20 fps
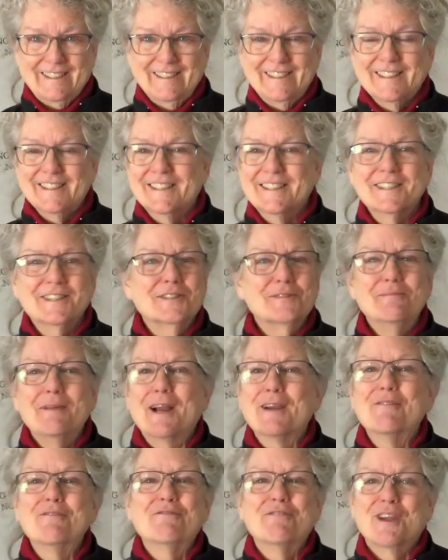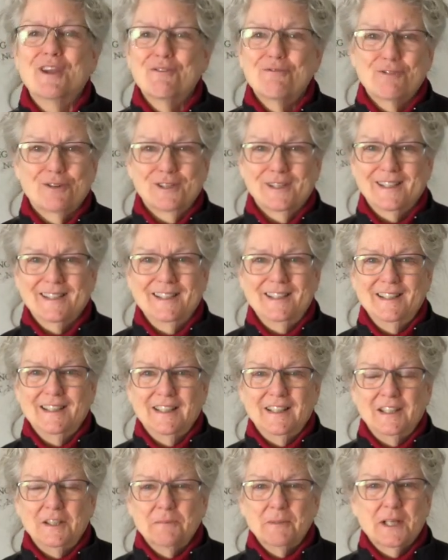This is my favorite
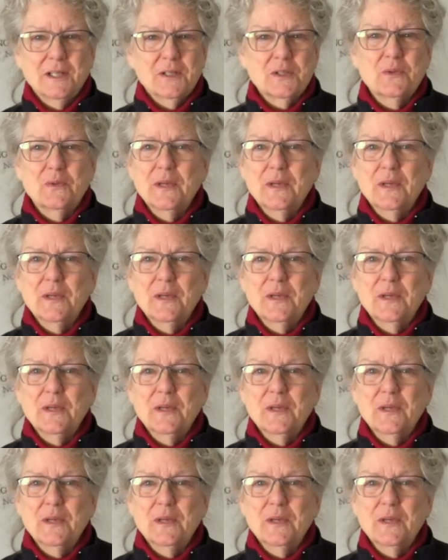because